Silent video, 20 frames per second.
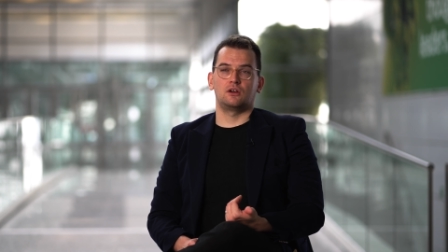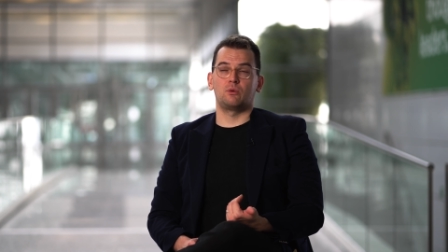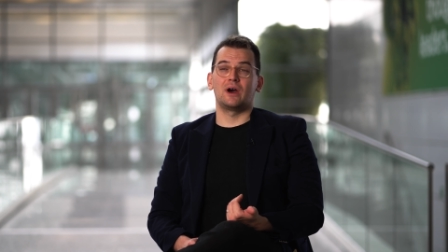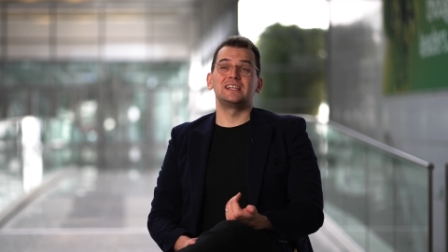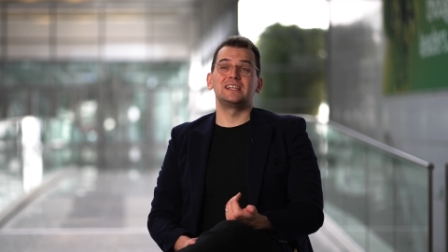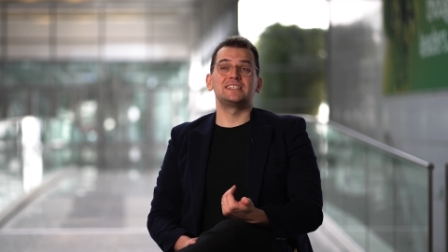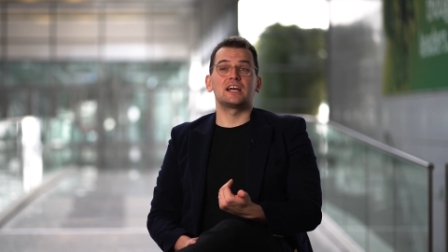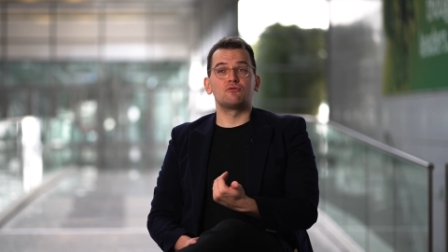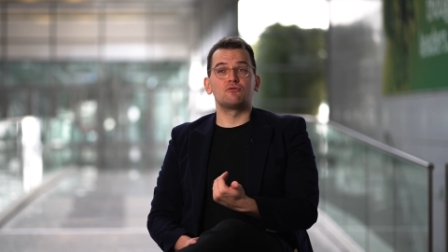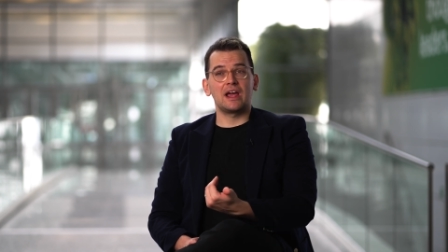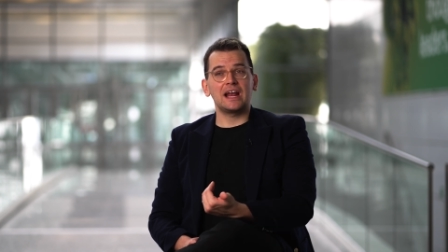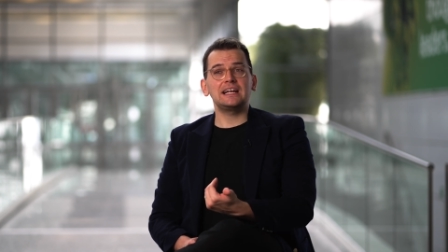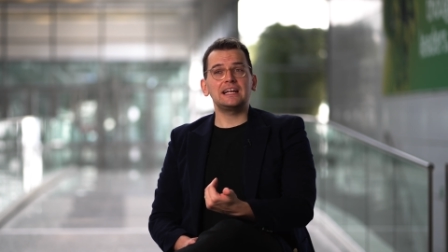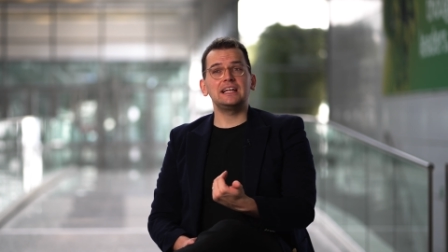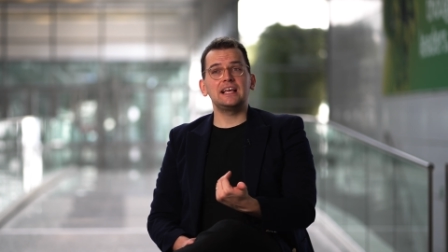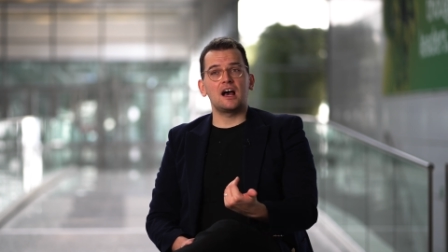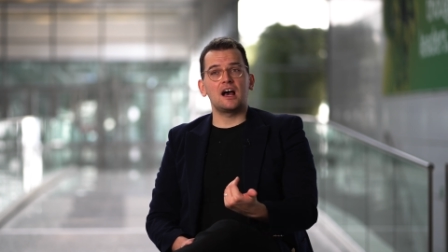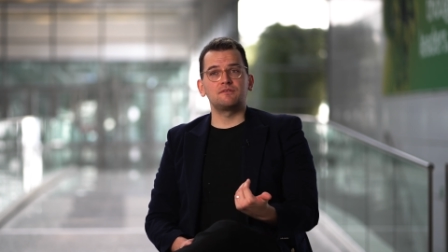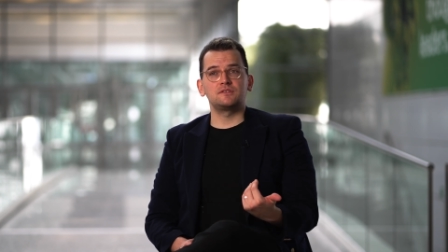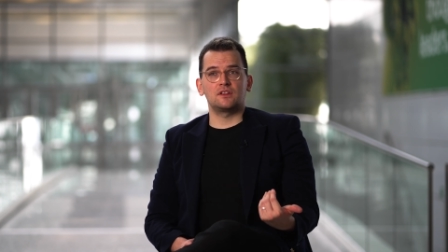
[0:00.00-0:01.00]
quite
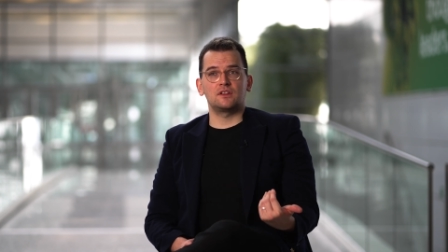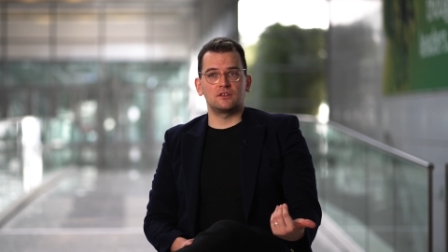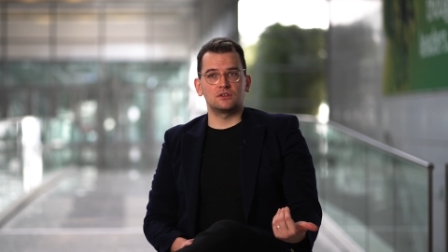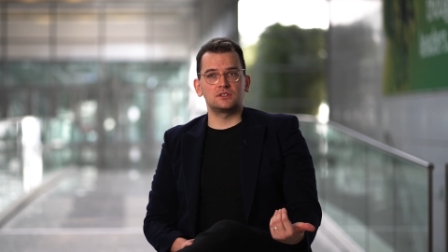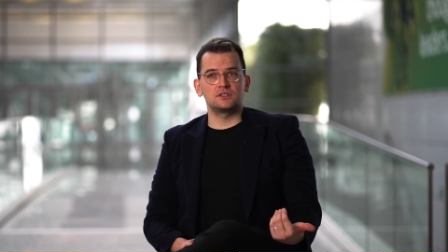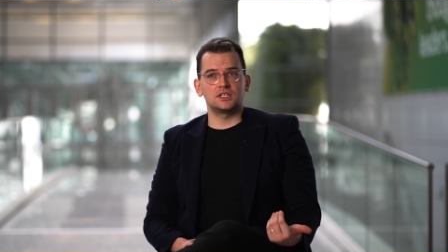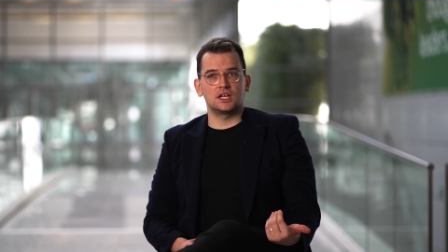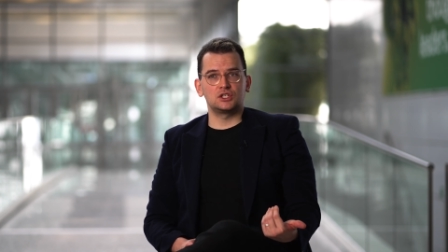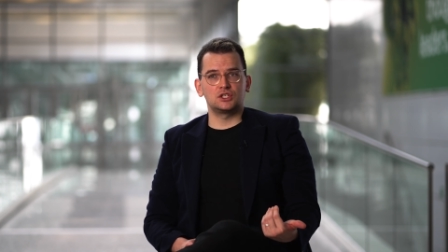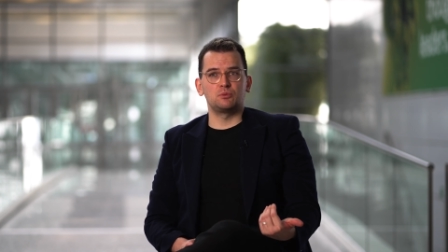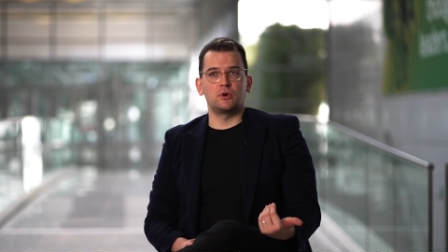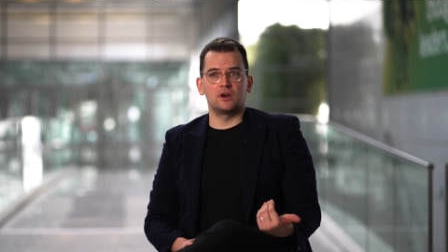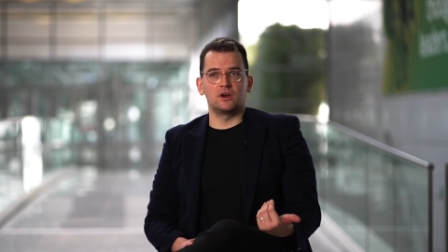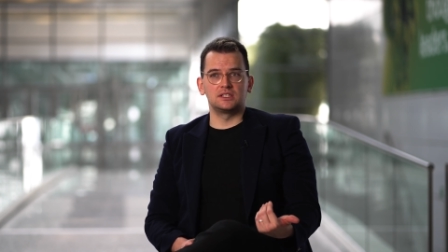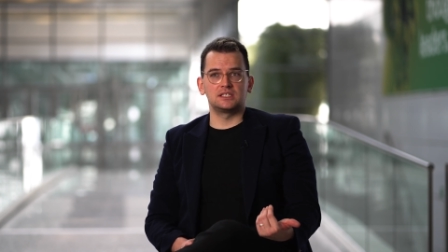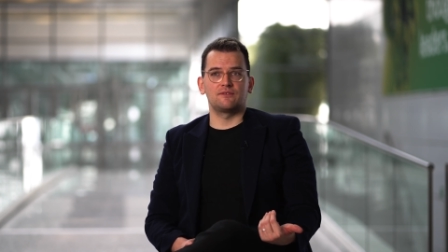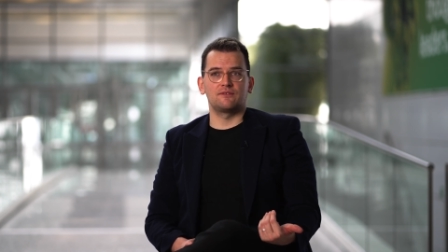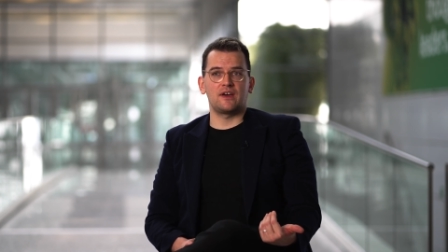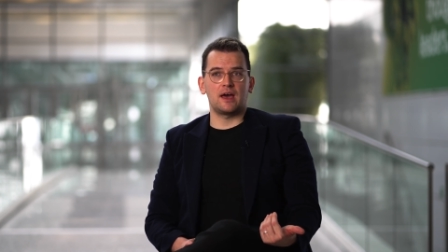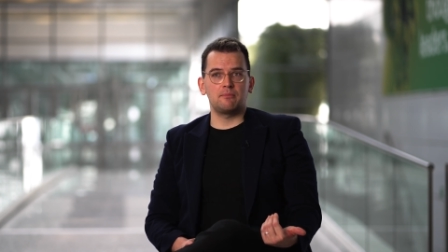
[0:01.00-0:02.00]
directly after those touch
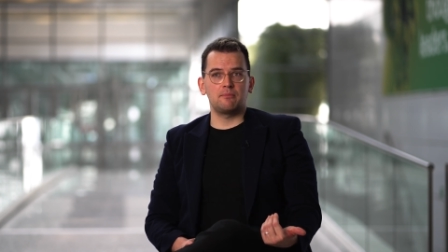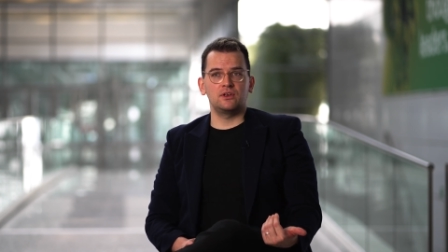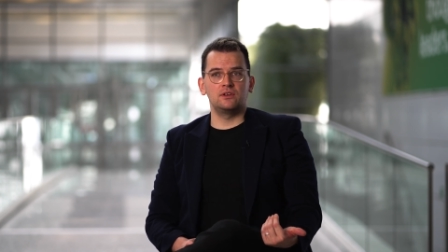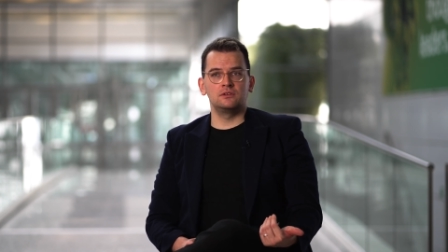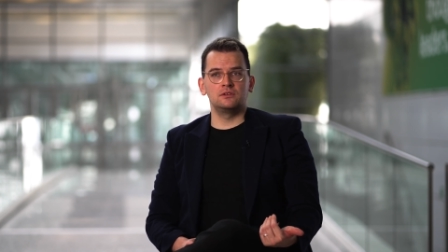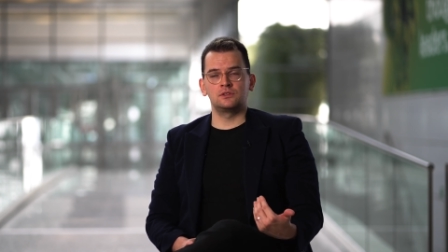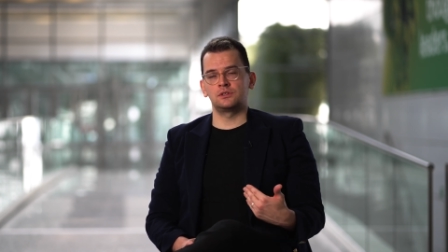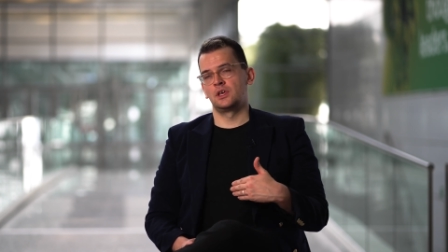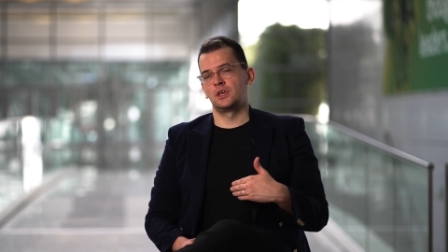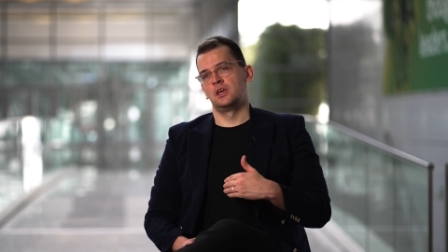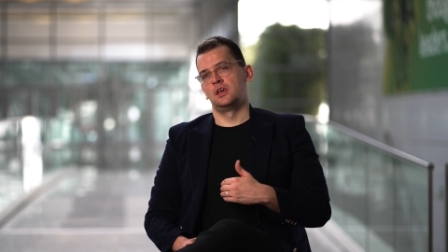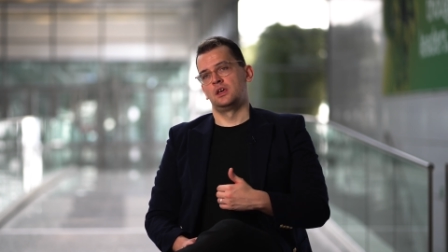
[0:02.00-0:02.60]
points have happened.